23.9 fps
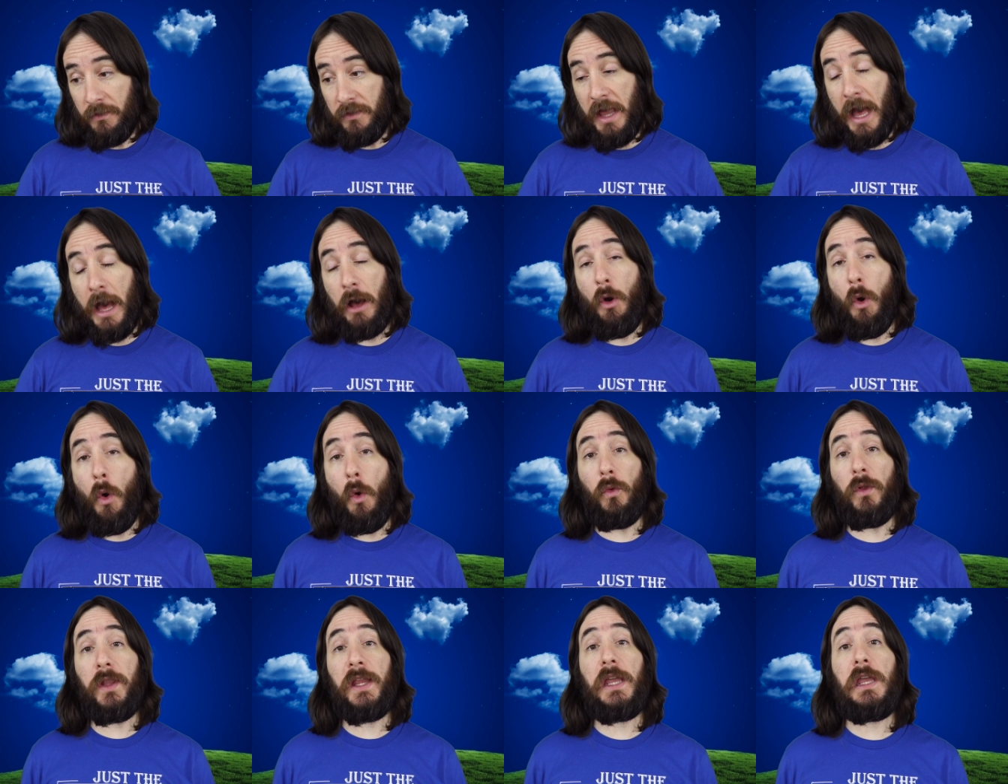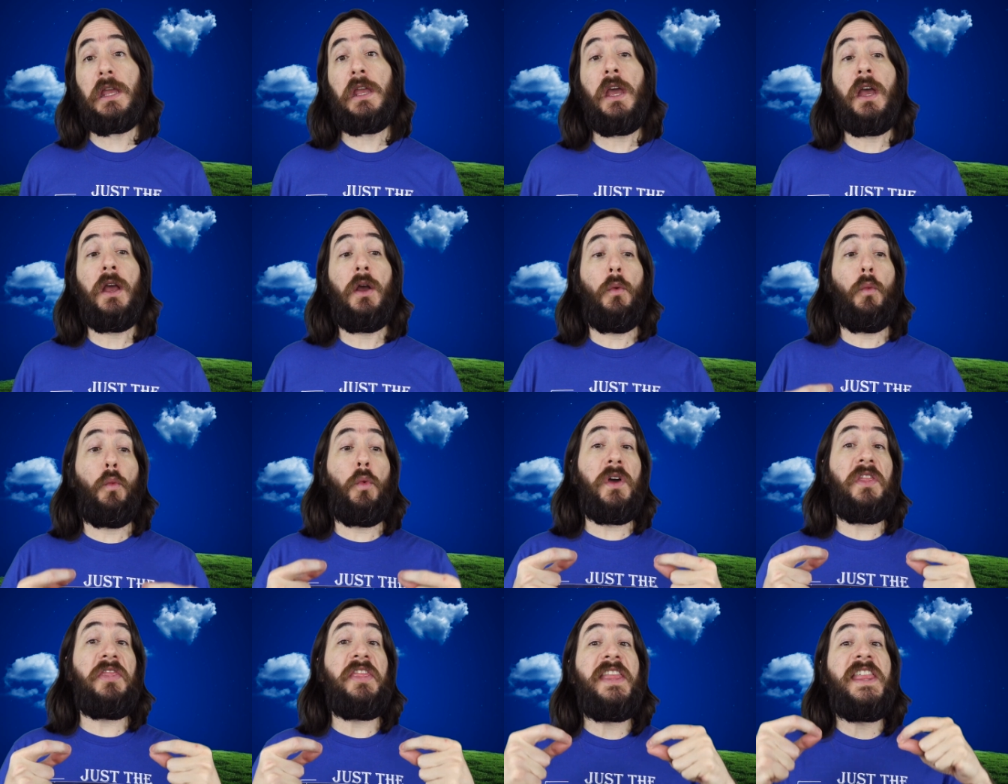Not only
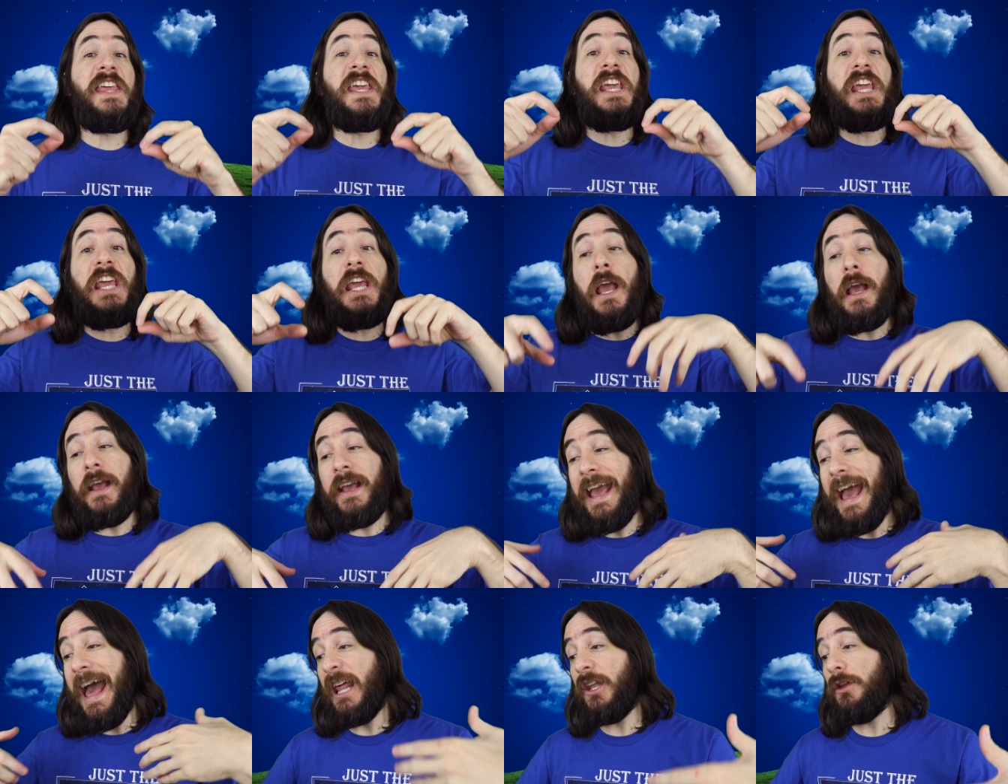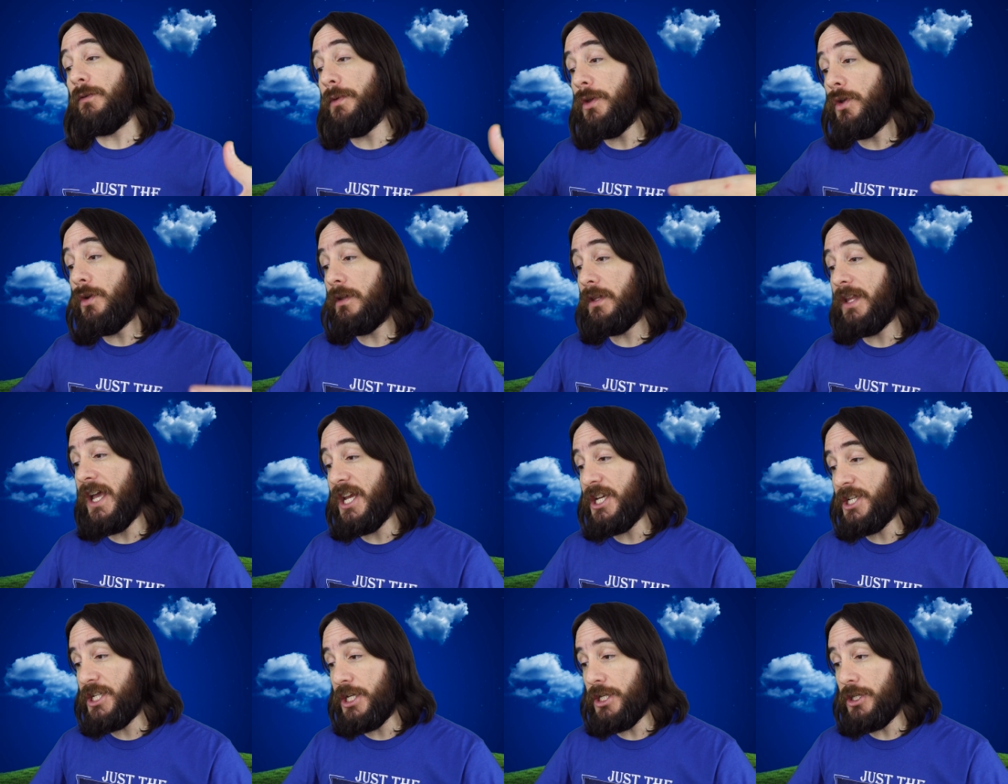would the cattle
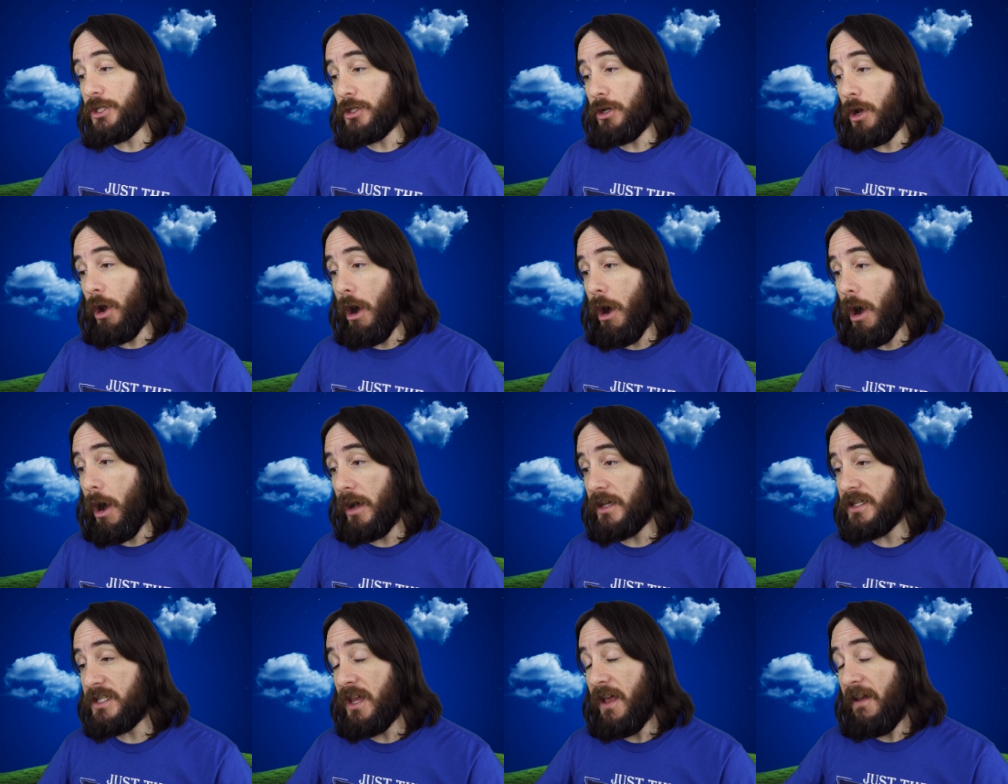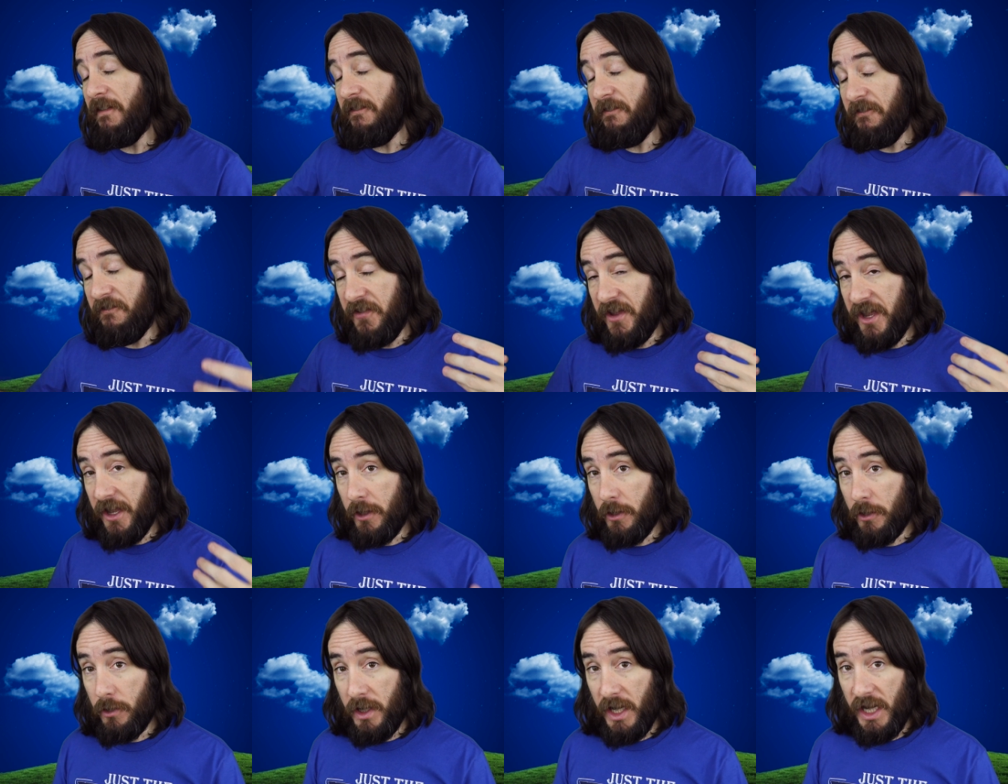mutilations cause
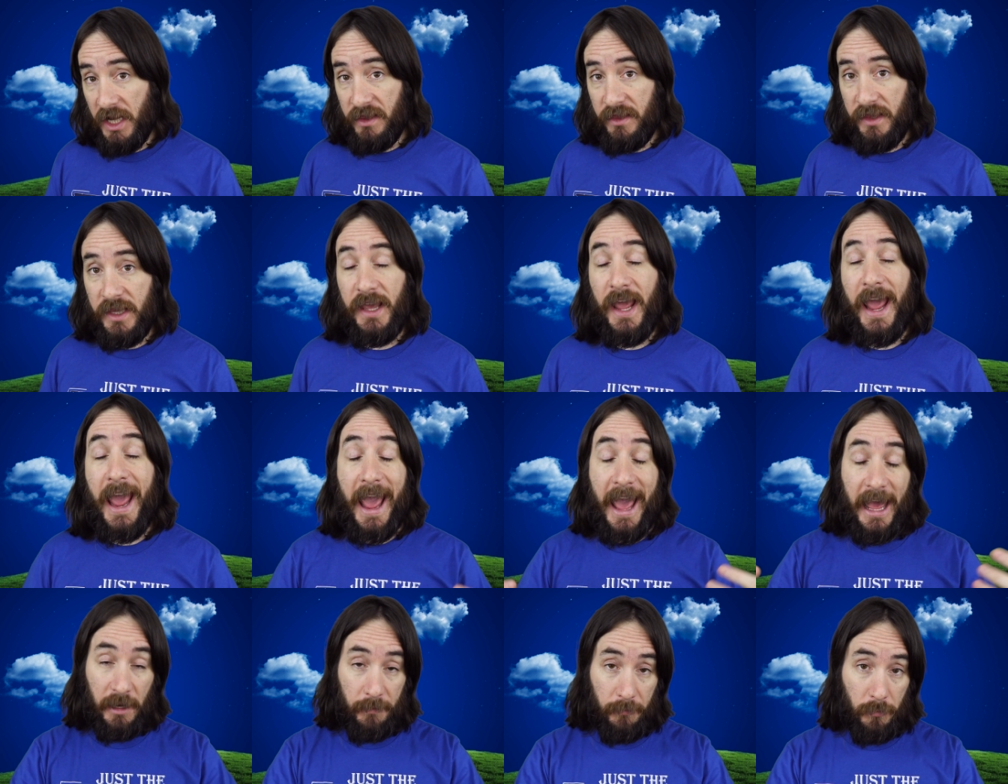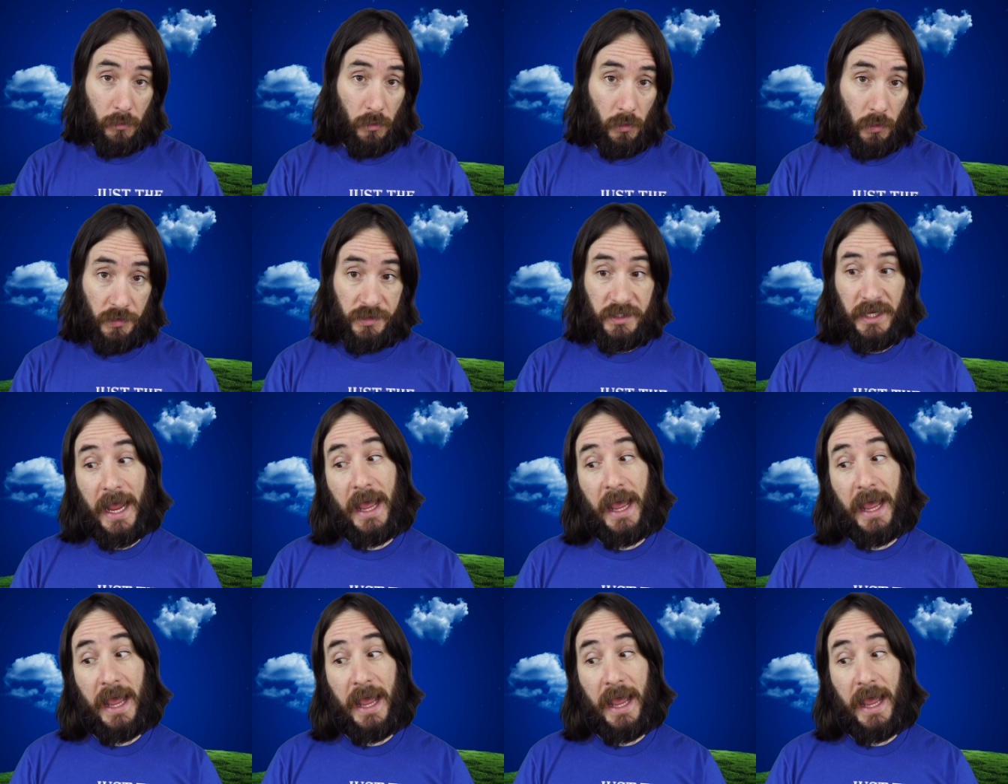fear in the animals,